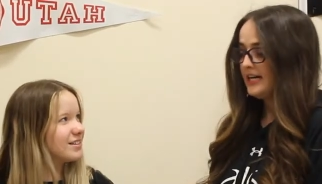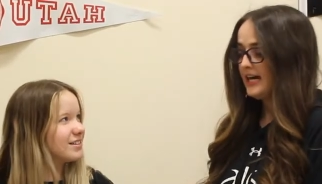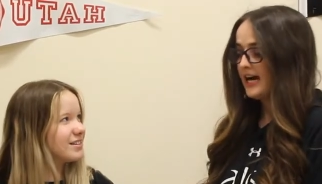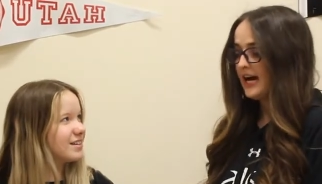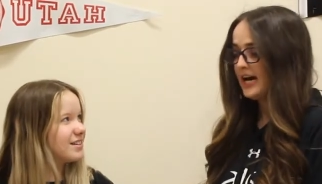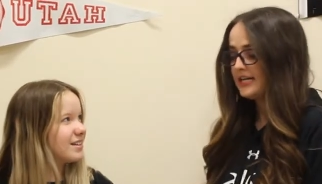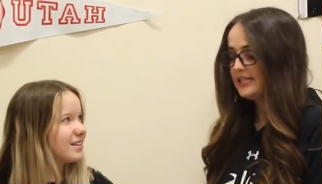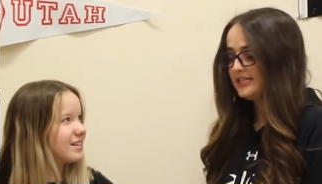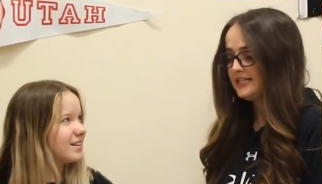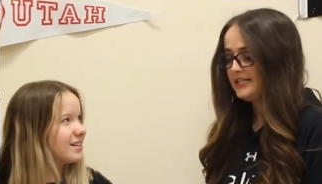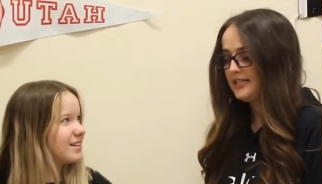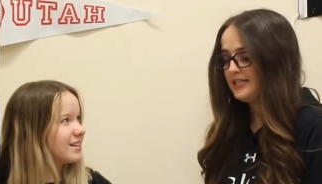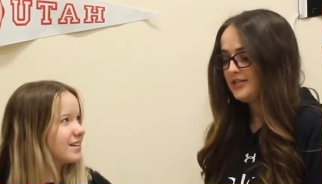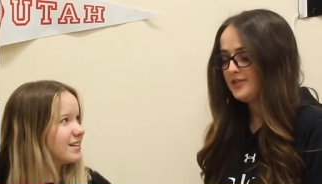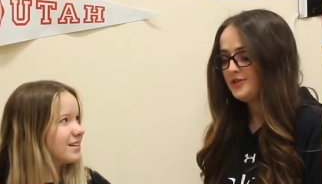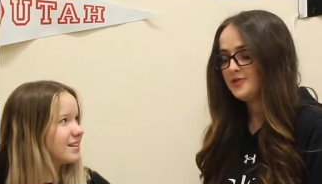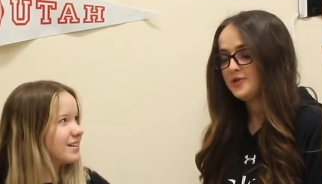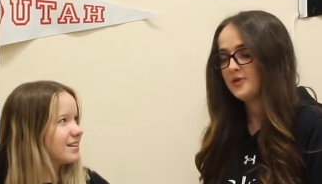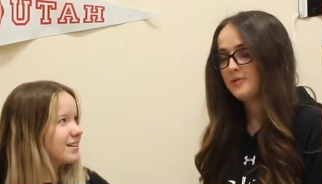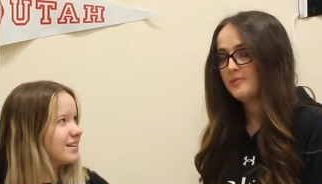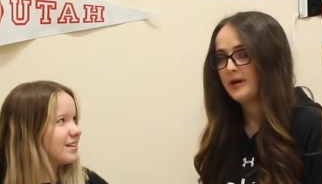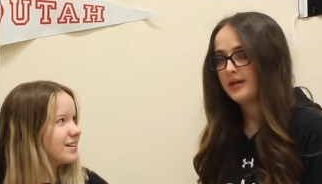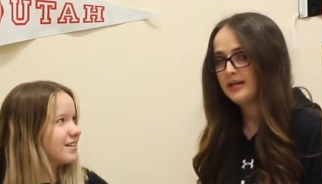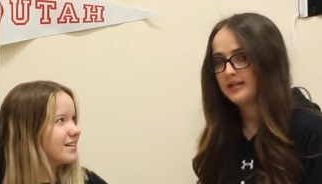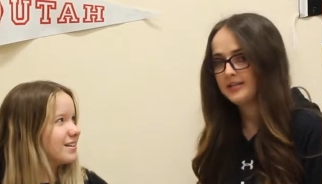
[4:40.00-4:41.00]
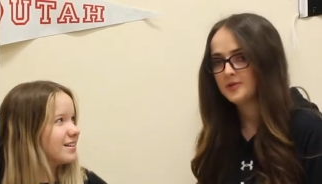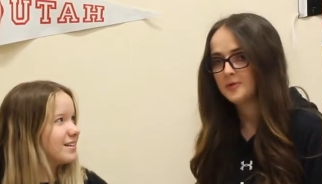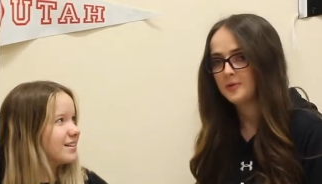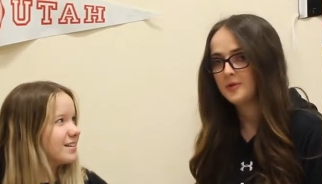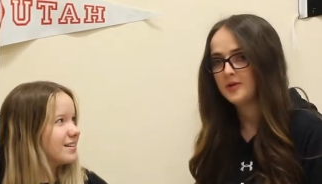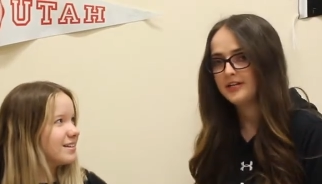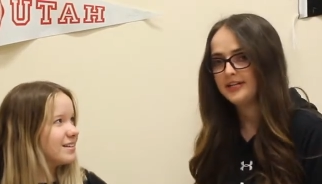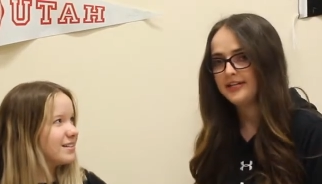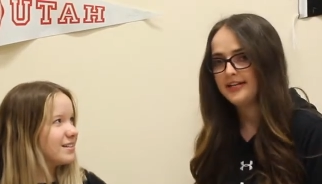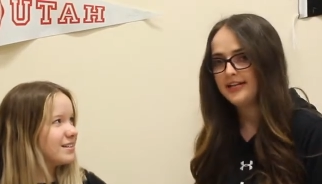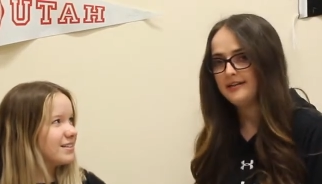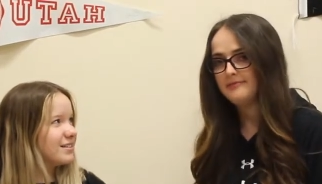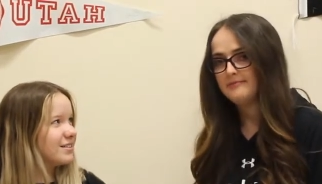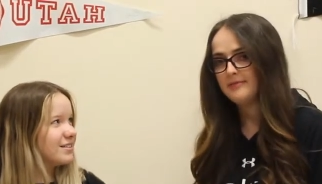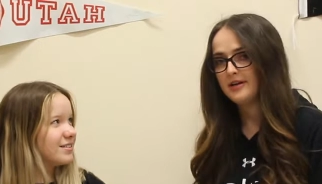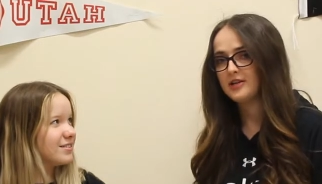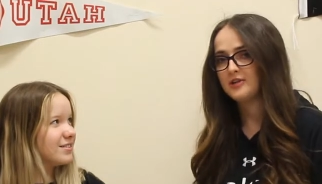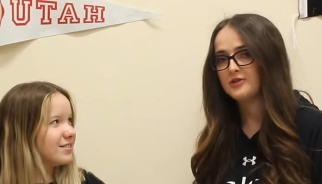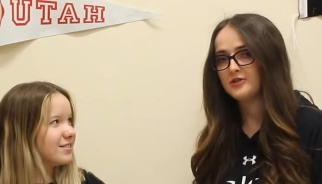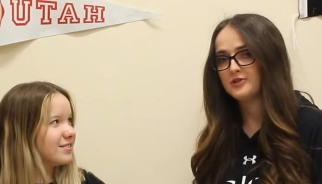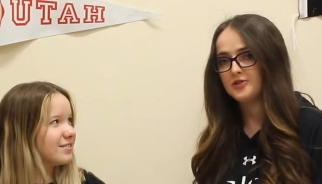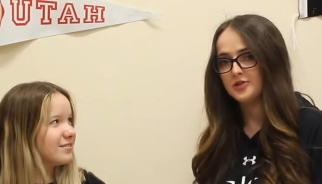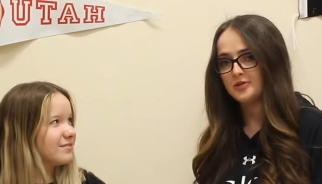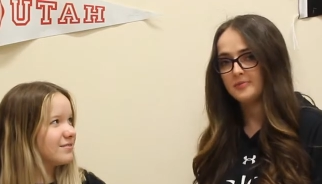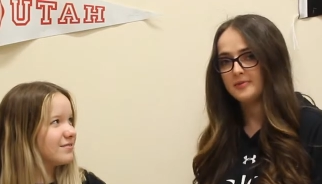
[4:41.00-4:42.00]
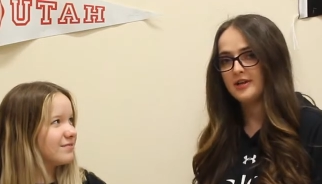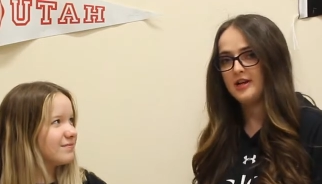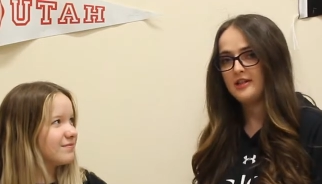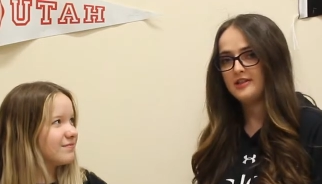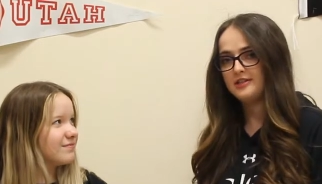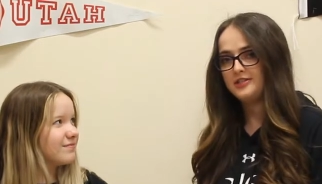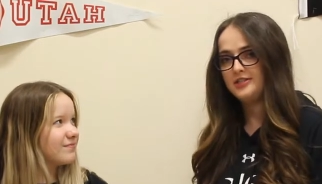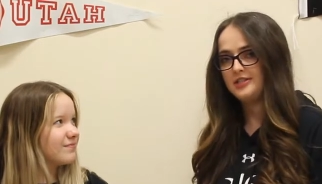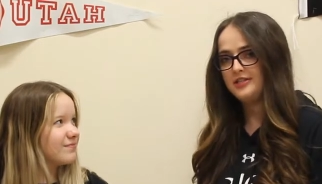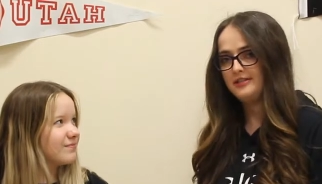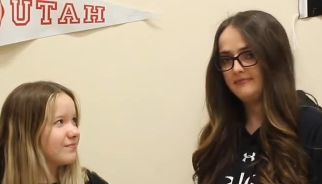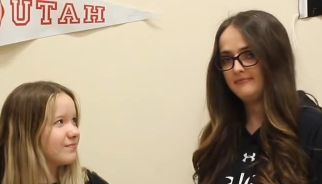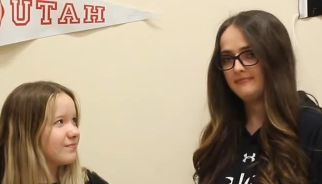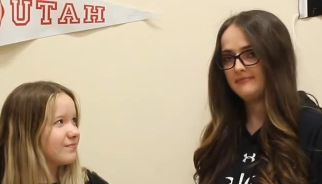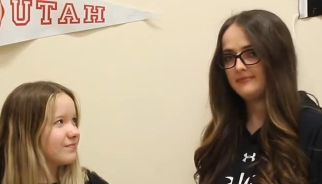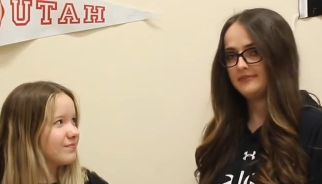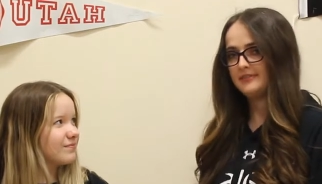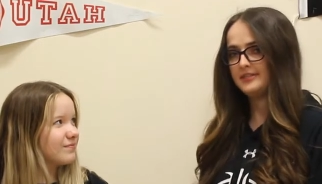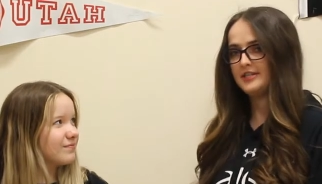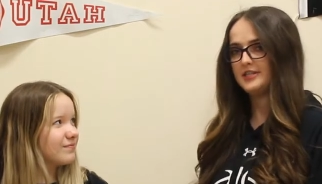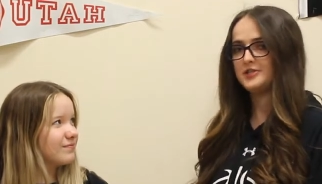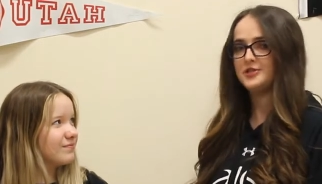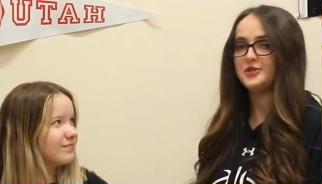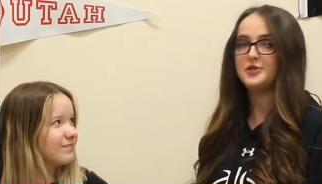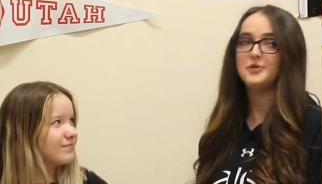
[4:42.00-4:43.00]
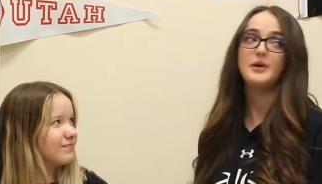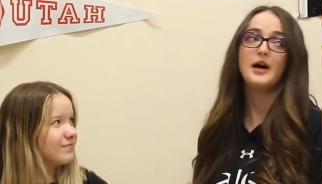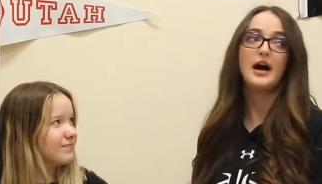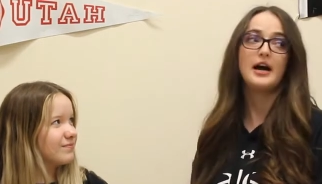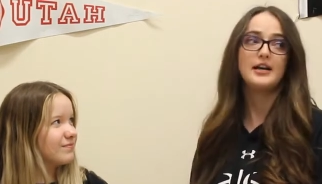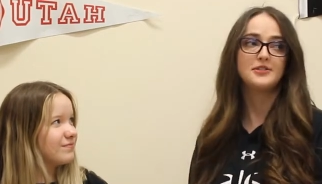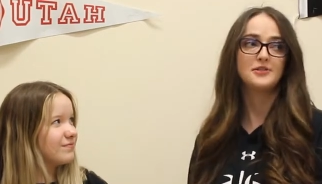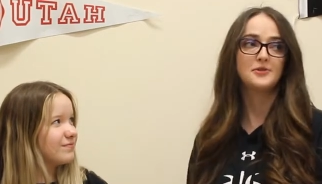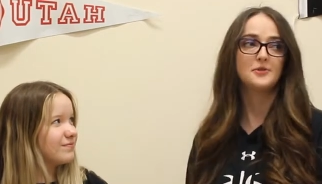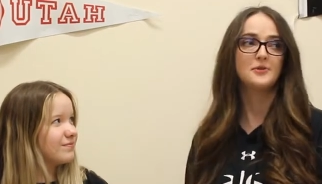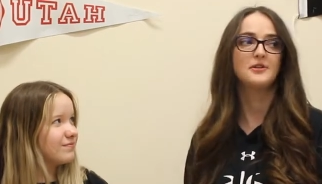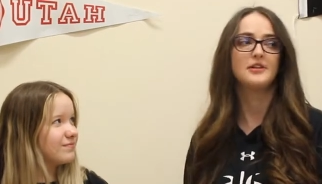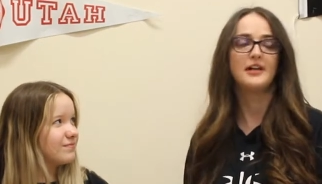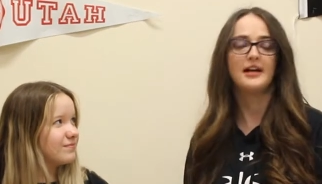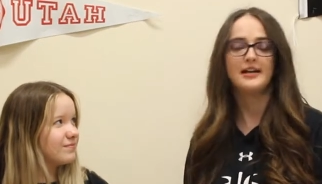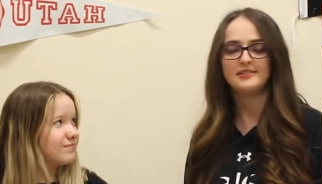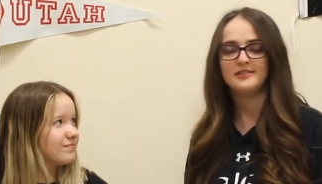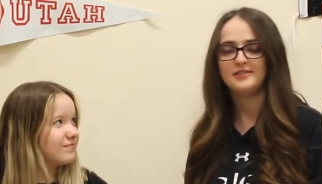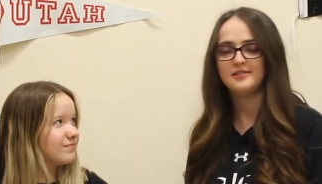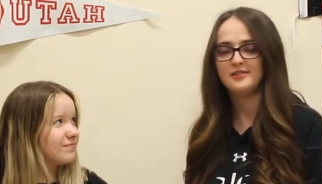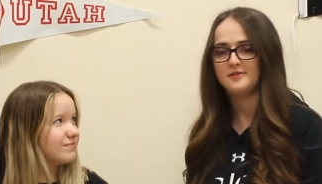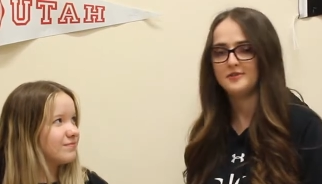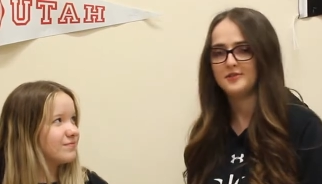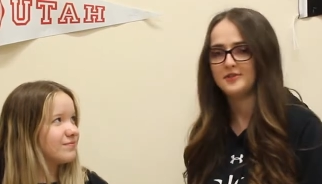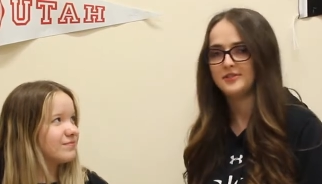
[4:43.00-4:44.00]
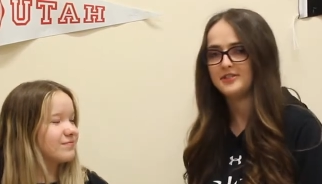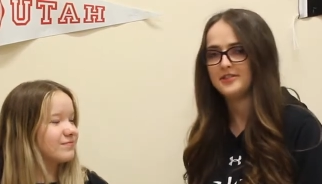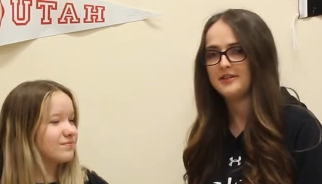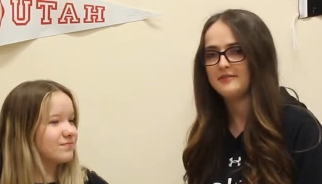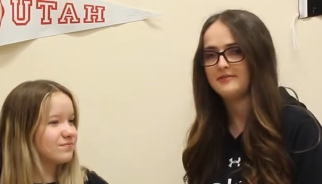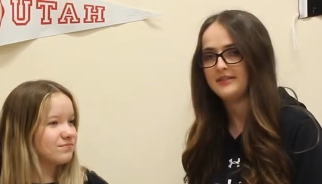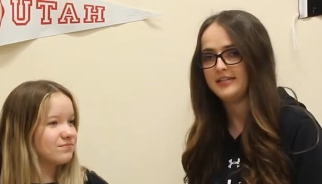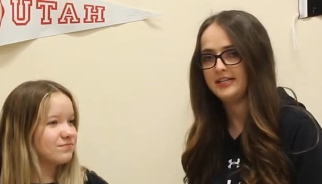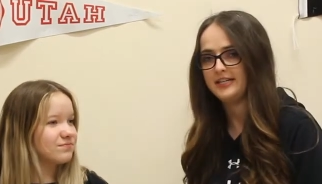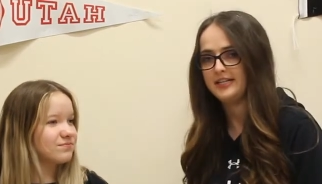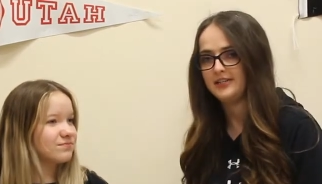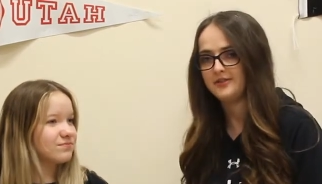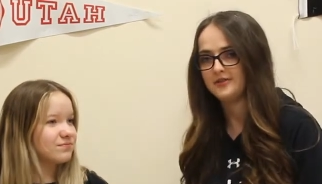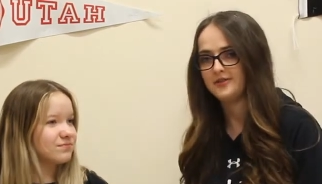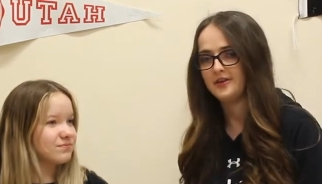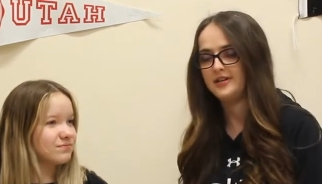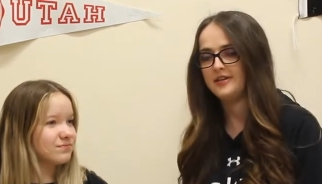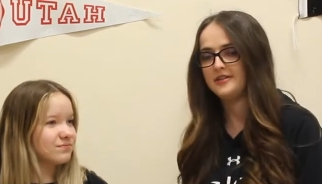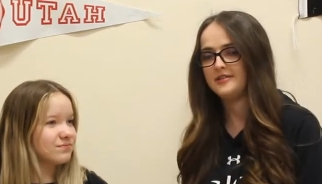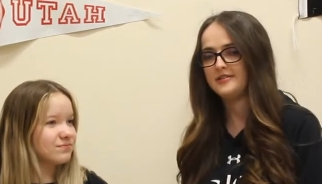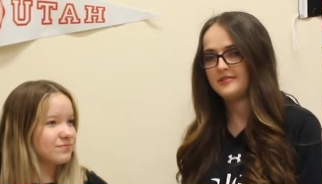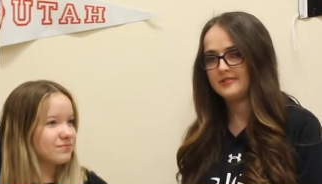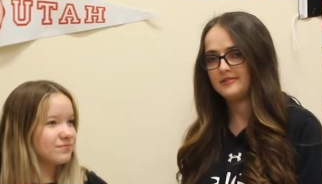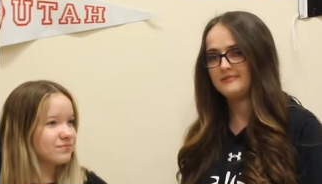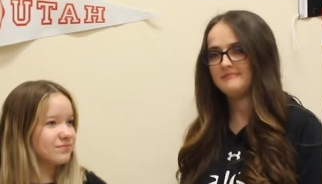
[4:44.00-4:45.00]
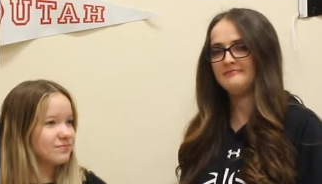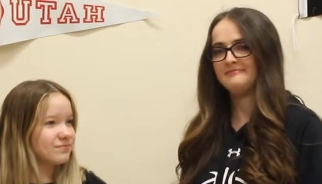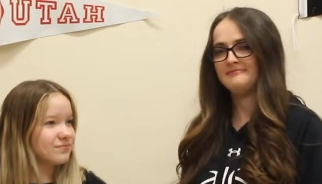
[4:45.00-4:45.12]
Speaker 1: I teach Robotics 1 and Medical Terminology. There are two high school classes for 7th and 8th graders.